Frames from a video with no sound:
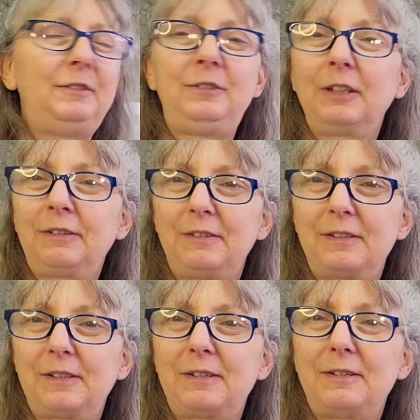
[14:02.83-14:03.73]
just
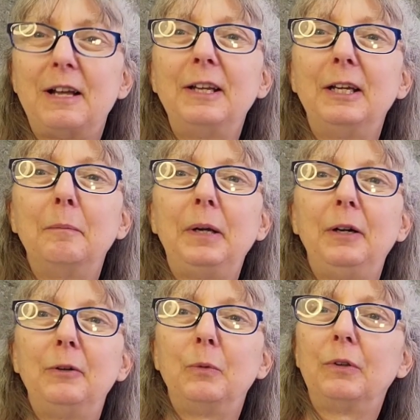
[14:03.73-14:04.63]
stunning
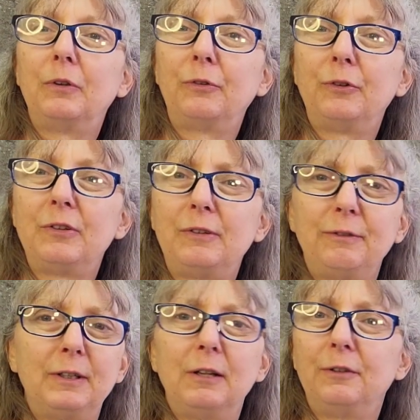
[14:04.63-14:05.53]
paired with all sorts of
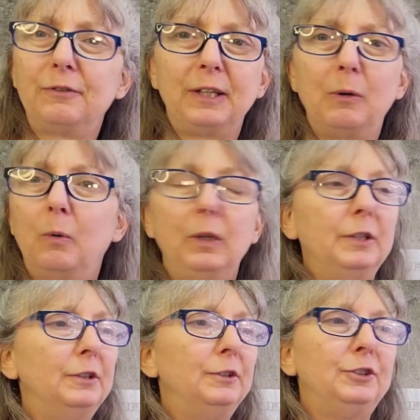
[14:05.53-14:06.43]
different colors like
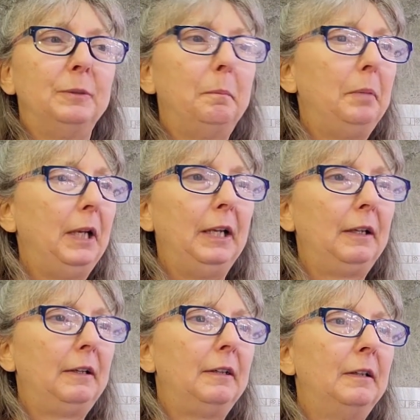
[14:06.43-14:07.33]
orange and pink
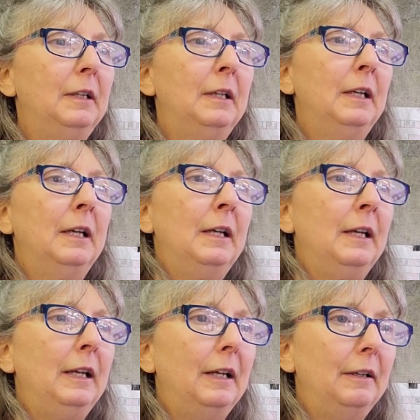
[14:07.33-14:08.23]

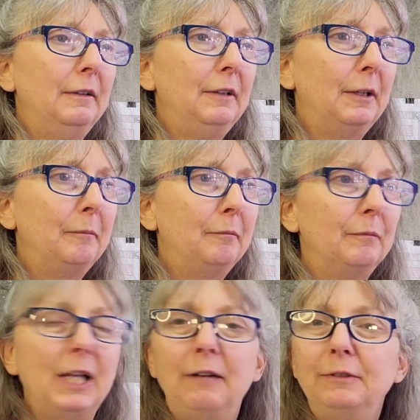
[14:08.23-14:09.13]
and um,
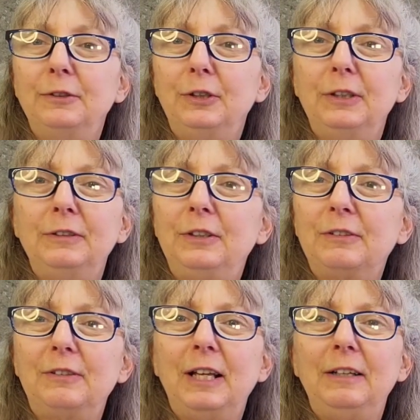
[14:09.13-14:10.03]
lavender. It's
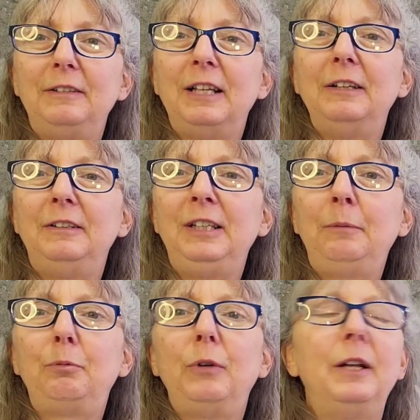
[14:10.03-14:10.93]
just that, that
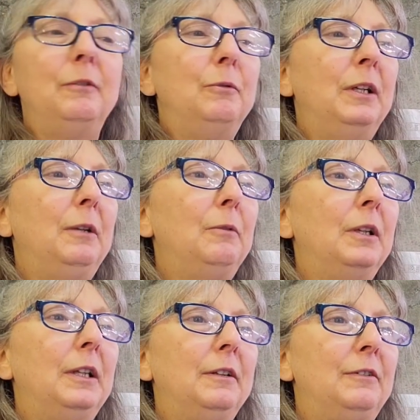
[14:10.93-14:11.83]
deep red really,
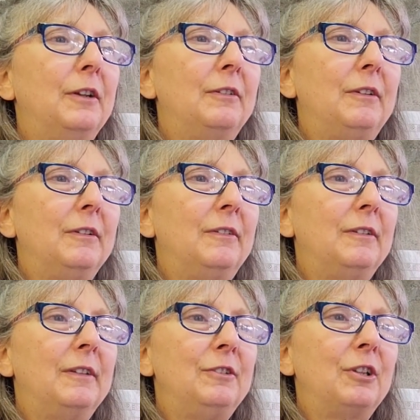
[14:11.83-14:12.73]
really just is
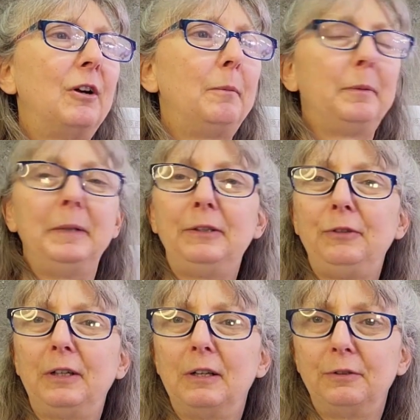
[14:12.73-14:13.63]
such a
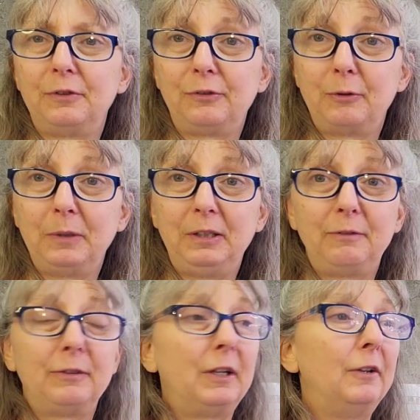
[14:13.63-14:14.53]
complementary color to so many
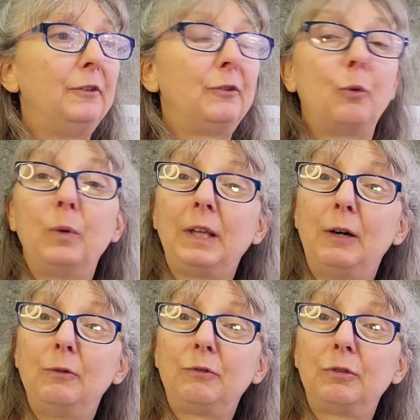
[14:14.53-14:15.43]
different others
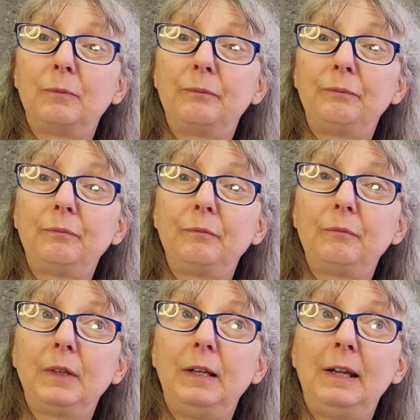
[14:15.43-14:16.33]
without
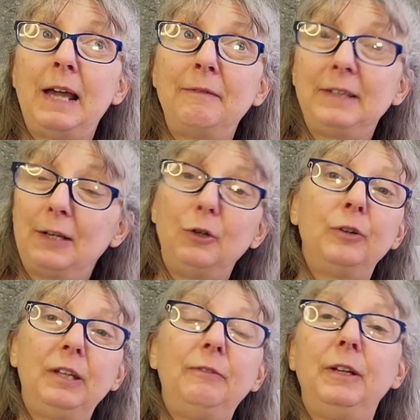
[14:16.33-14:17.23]
having that
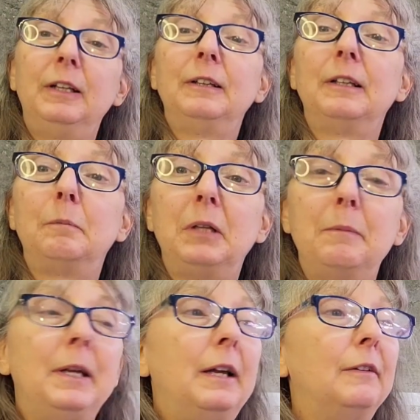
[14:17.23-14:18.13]
earthy feeling that the
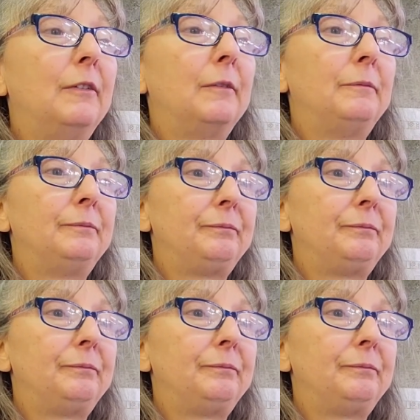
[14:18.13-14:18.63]
plum has.